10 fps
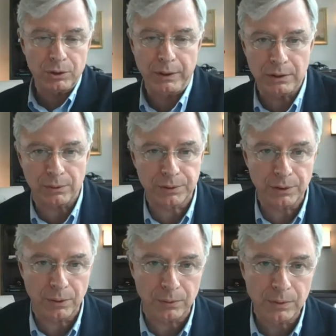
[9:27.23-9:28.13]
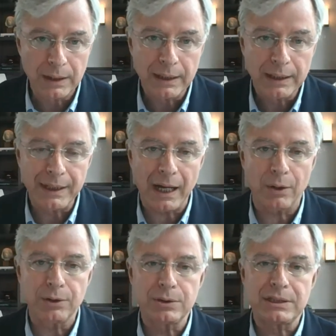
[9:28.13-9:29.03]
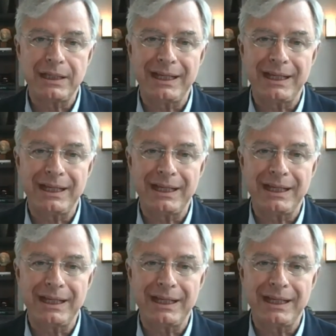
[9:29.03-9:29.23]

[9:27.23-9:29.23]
to know what we don't know now.